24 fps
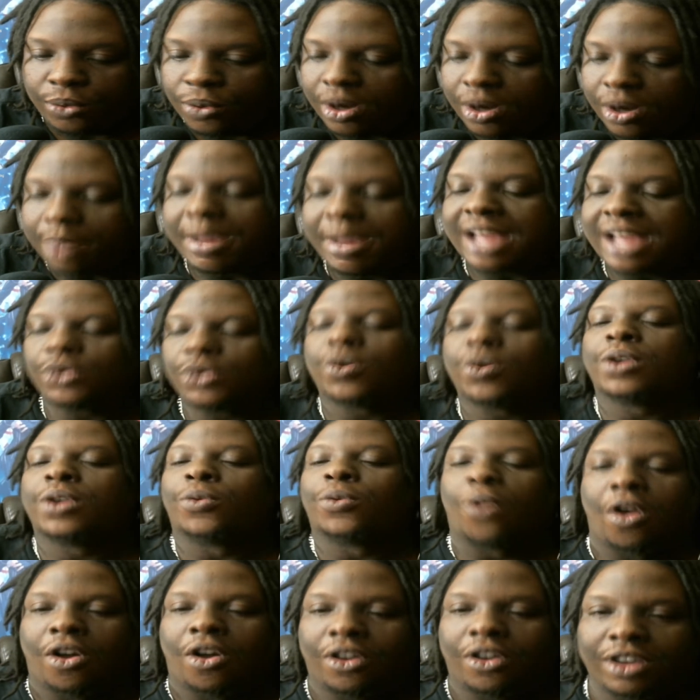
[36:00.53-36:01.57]
What am I doing
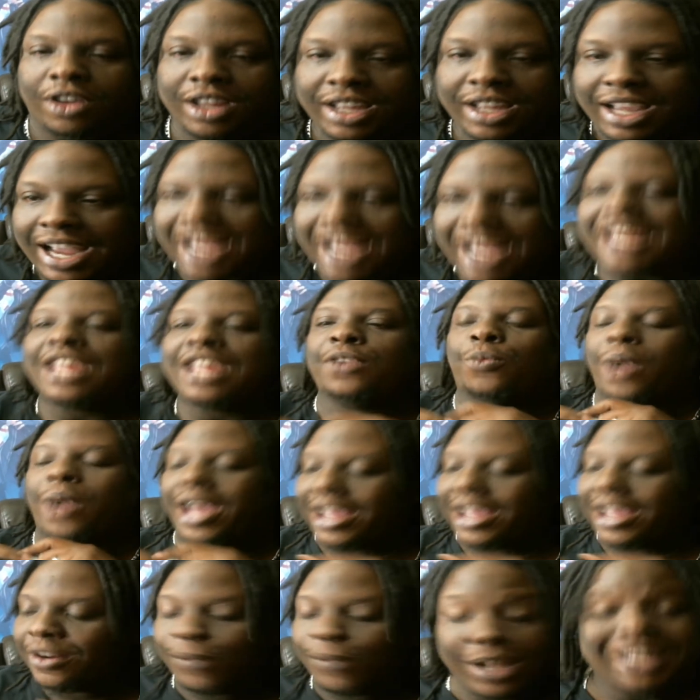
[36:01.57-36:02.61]
wrong? Anyway,
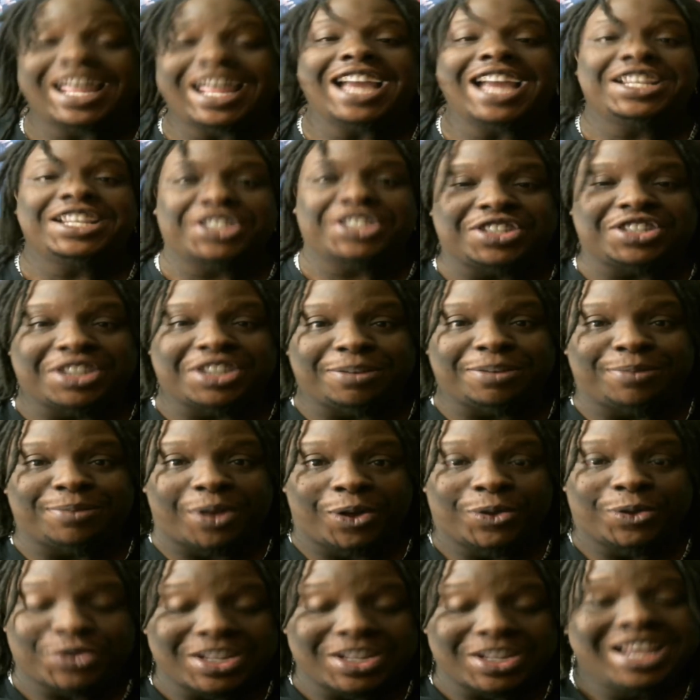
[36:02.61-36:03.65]
relationship
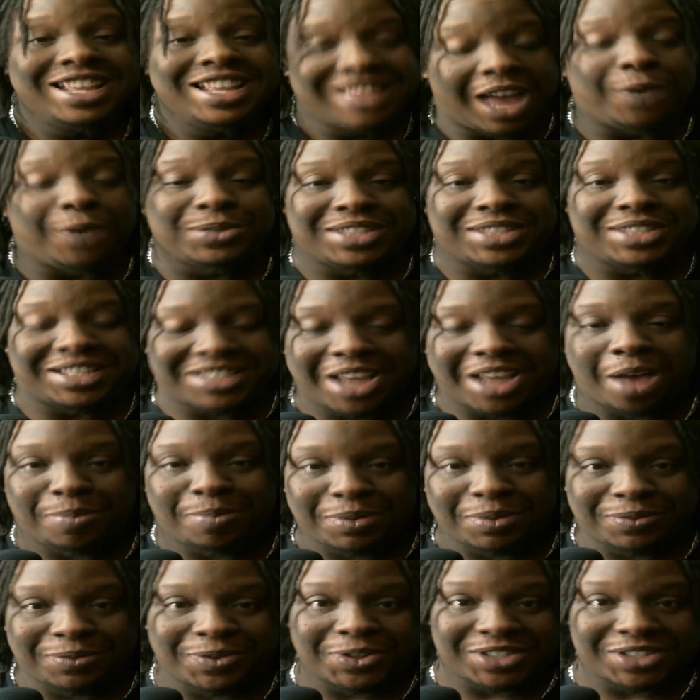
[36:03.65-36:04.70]
goals. That was the
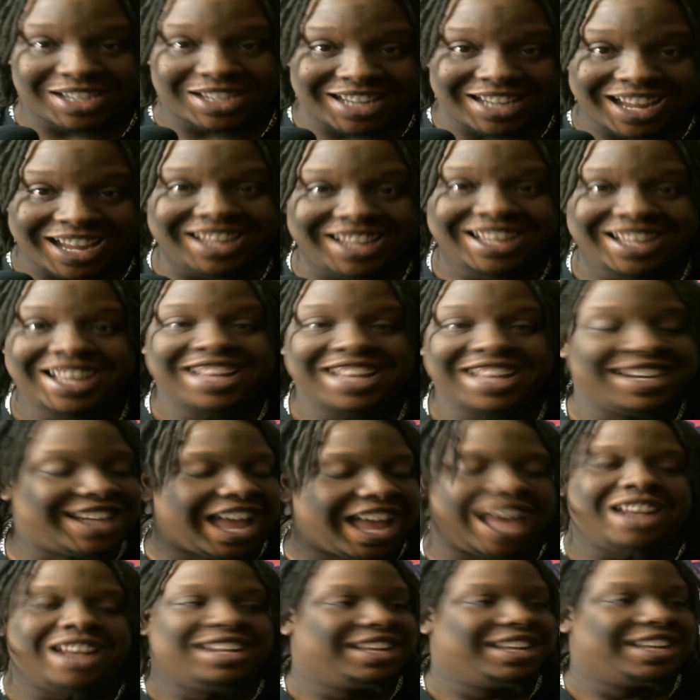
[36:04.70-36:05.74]
topic for today.
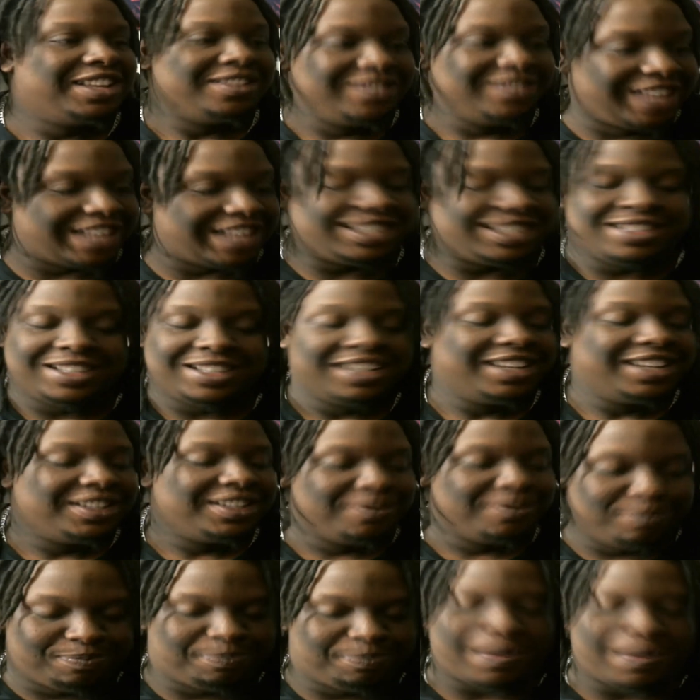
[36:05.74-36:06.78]
Not let's
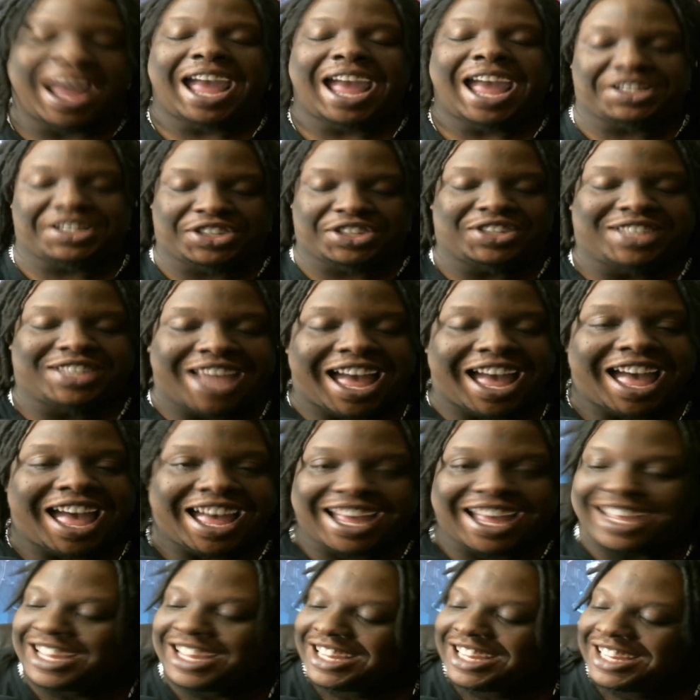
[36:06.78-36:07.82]
bash
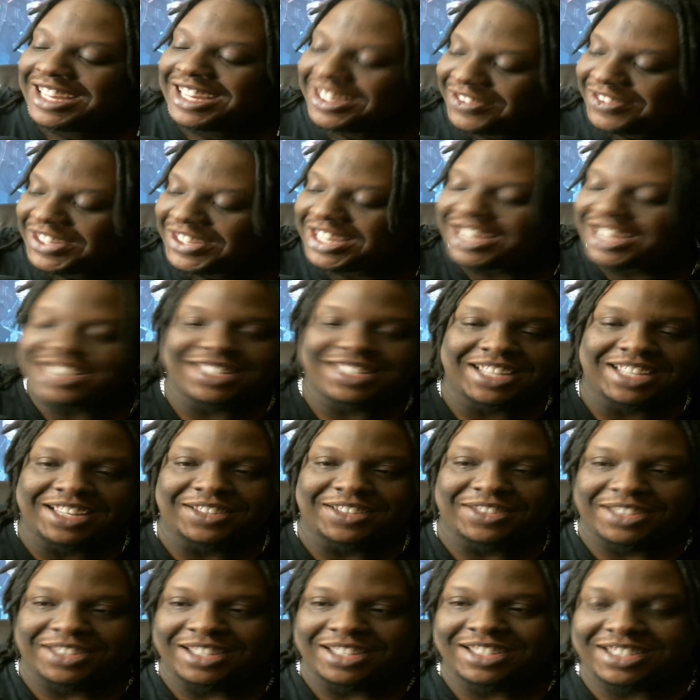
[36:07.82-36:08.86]
Skye because
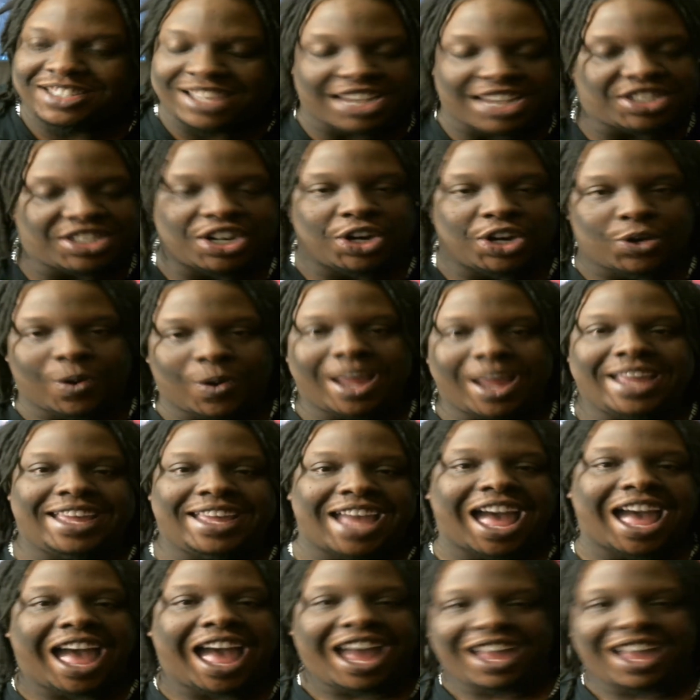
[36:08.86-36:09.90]
he's such a great
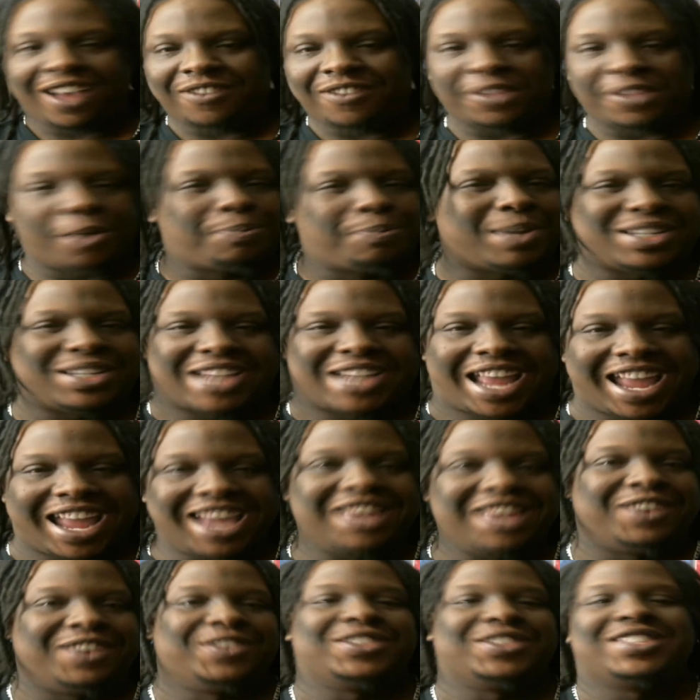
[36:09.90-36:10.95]
guy. I'm a bunch of
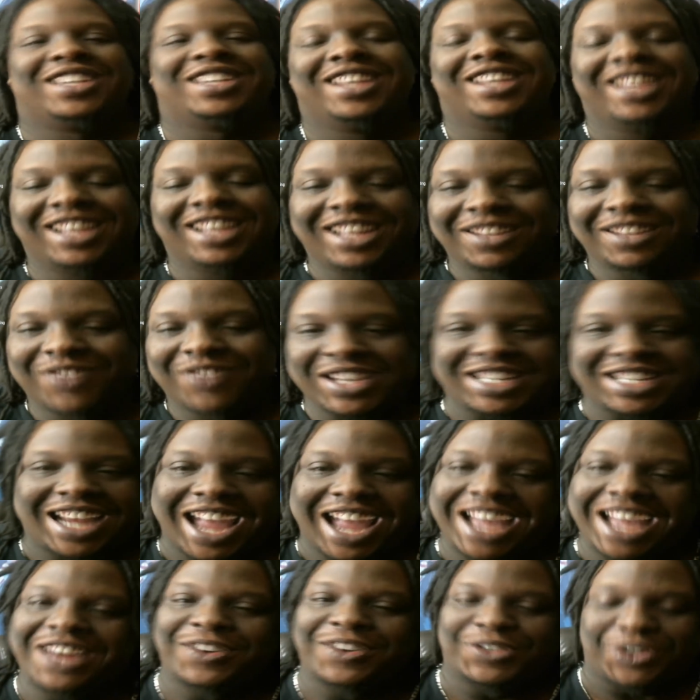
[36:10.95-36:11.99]
haters. Bunch of
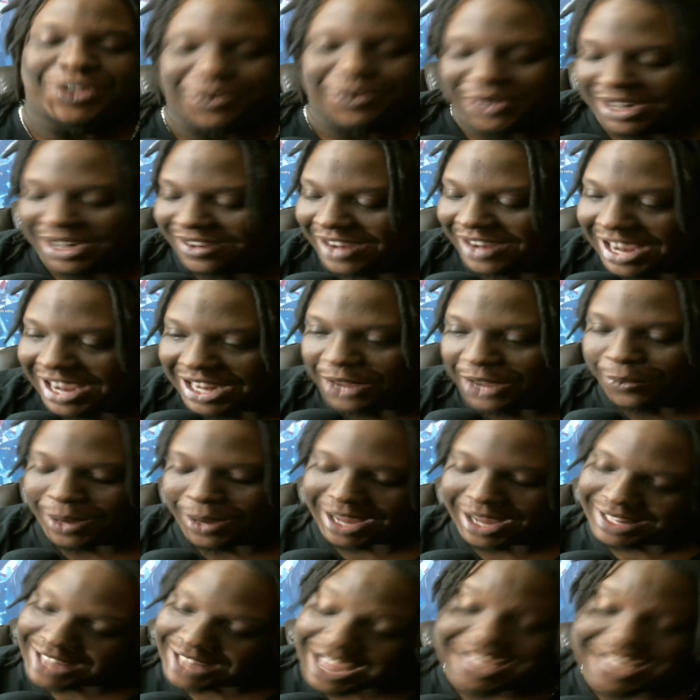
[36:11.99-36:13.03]
haters over here.
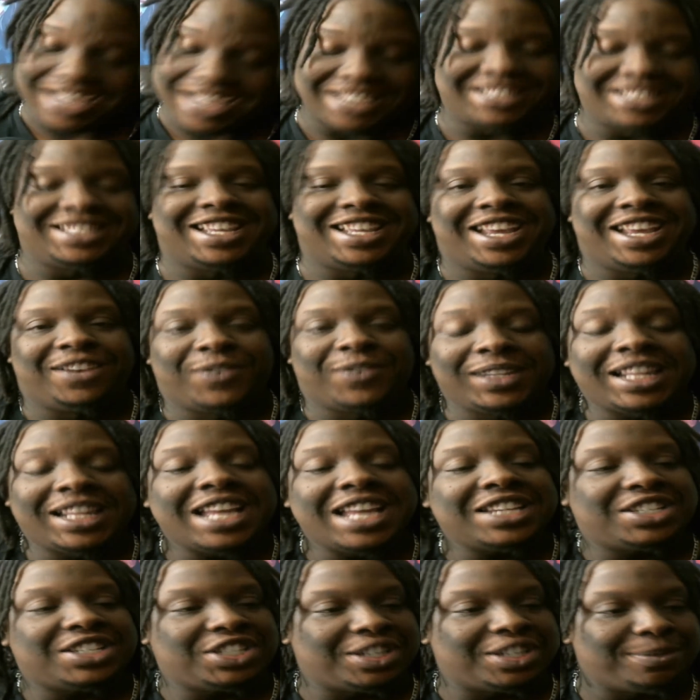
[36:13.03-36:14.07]
Anyway, like I said,
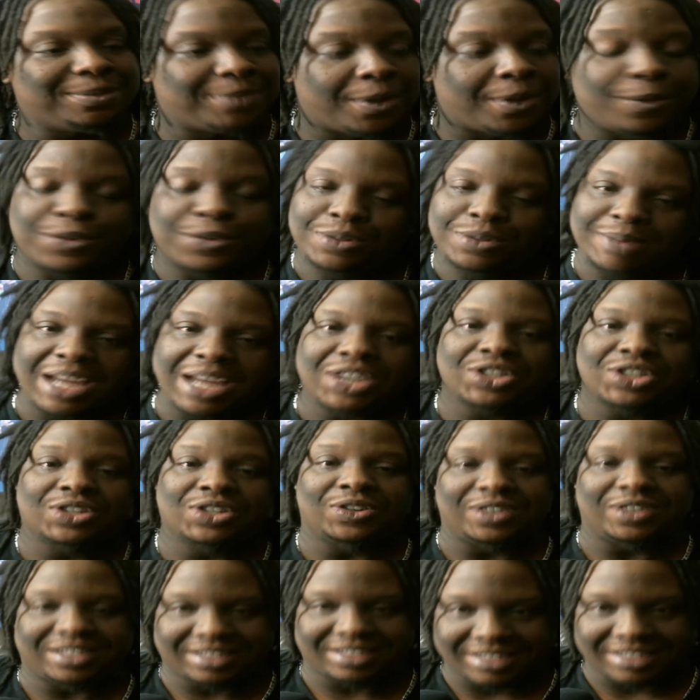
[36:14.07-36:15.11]
relationship goals. Make sure
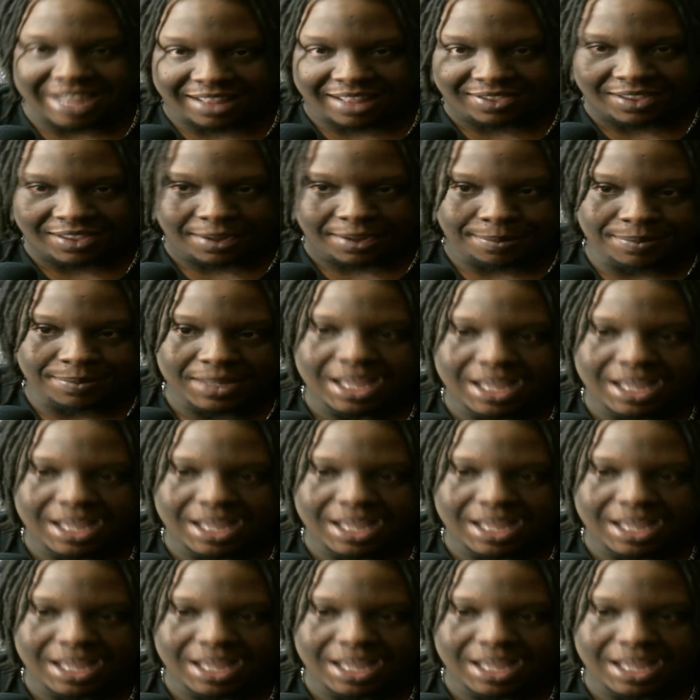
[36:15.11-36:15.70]
to set them.